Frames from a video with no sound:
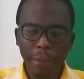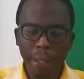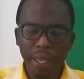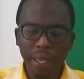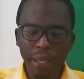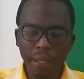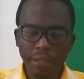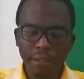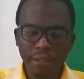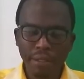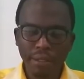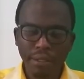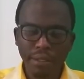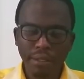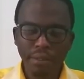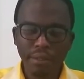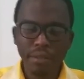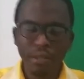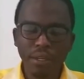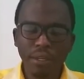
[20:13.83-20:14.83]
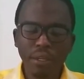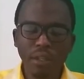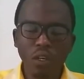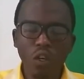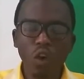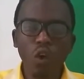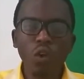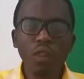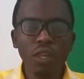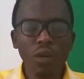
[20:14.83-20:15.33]
and
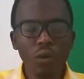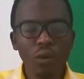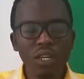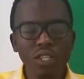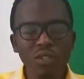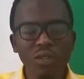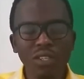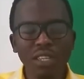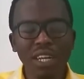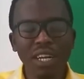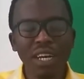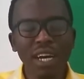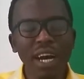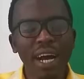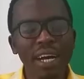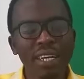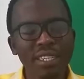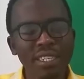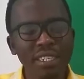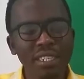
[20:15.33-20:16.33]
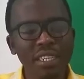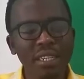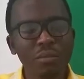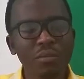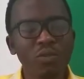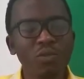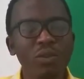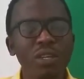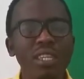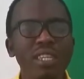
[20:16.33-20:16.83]
all the questions that I asked
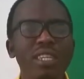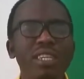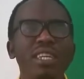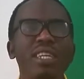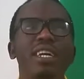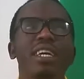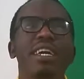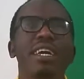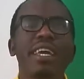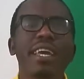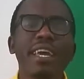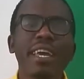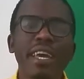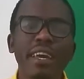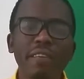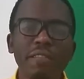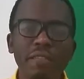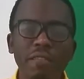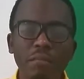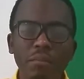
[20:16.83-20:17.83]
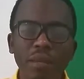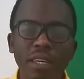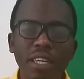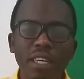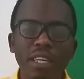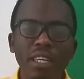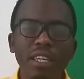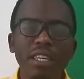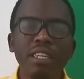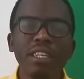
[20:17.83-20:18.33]
him really gave me
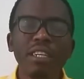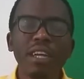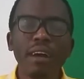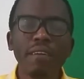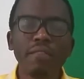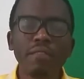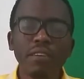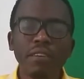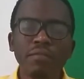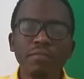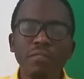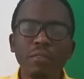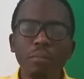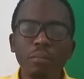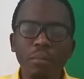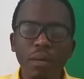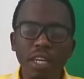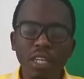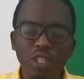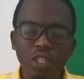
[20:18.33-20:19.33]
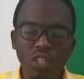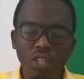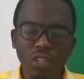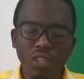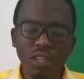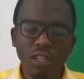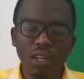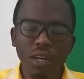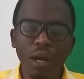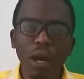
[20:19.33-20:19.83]
enough
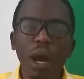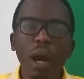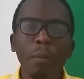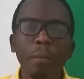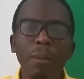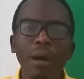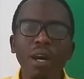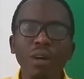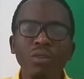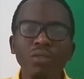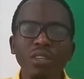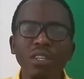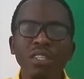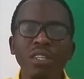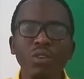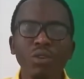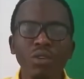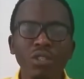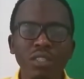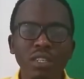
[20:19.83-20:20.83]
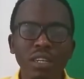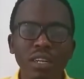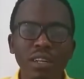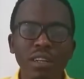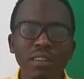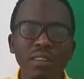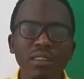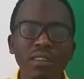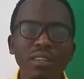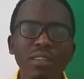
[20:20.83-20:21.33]
information about the
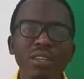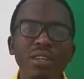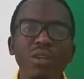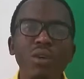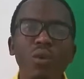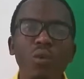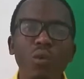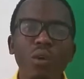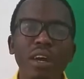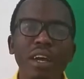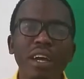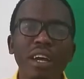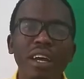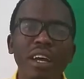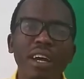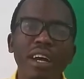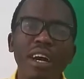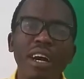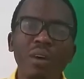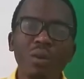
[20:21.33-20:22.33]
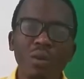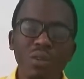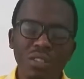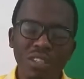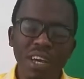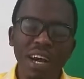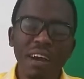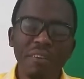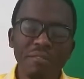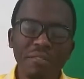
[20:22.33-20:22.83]
hotel where I was
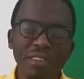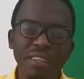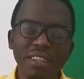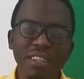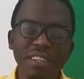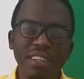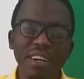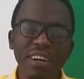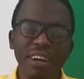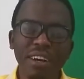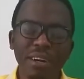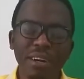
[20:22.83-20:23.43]
having